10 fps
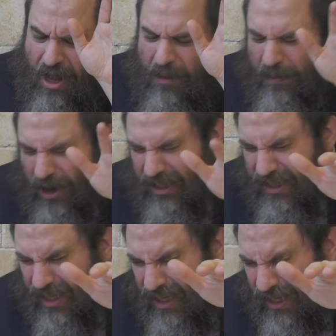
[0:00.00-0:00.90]
But
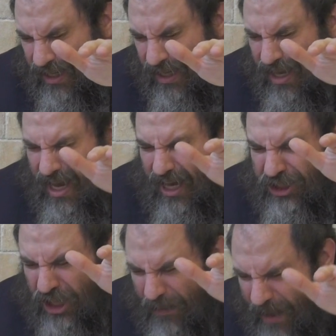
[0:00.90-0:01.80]

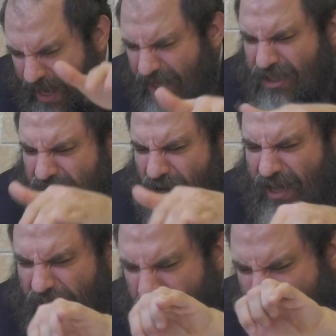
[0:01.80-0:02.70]
Hashem made it so
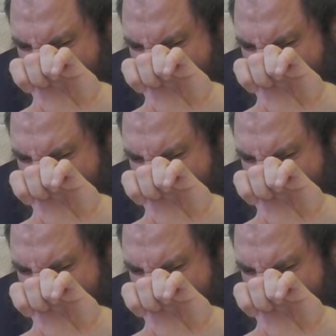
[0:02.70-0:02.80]
that it should be